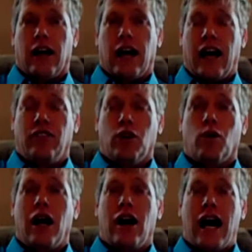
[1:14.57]
after a
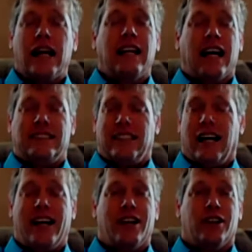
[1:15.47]
while, I got
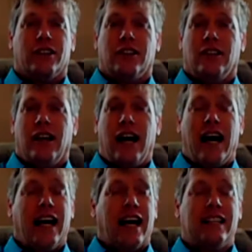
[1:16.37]
tired.
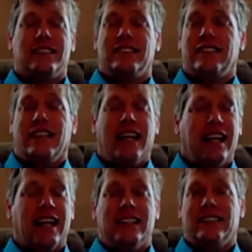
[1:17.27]
I got
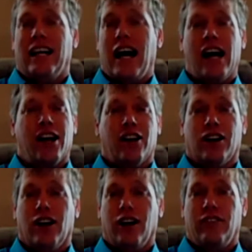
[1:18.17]
stinking tired
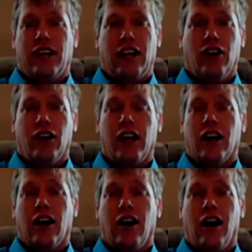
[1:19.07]
of hearing
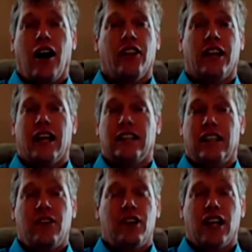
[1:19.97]
all the
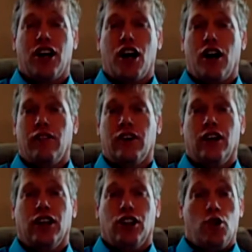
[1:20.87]
negativity of
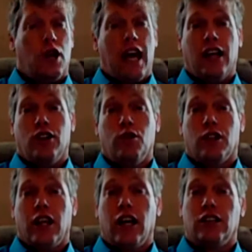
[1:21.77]
you can't do
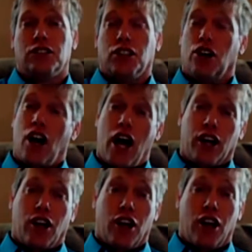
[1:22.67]
this, you're
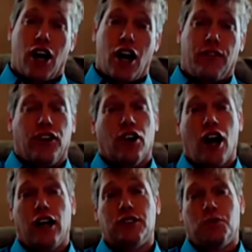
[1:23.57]
not good enough, you're
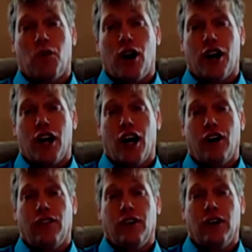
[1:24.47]
not smart enough.